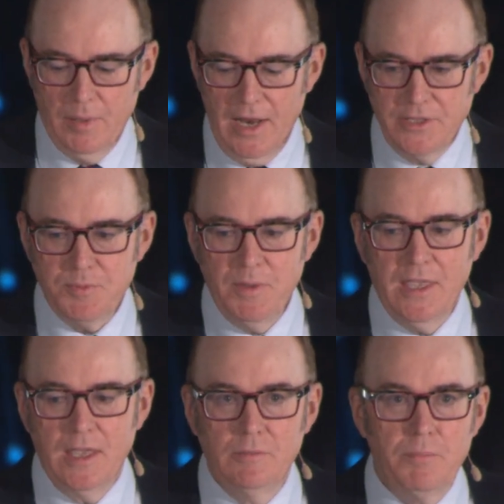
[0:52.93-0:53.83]
But let's
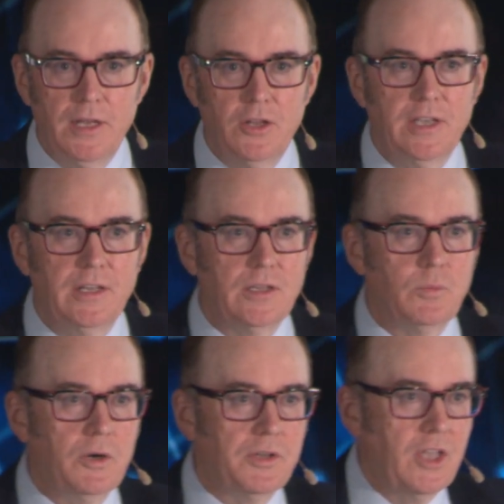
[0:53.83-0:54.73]
begin by looking at
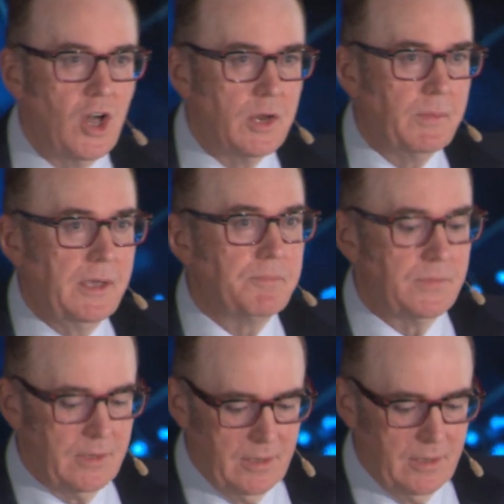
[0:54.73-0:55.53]
the world economy.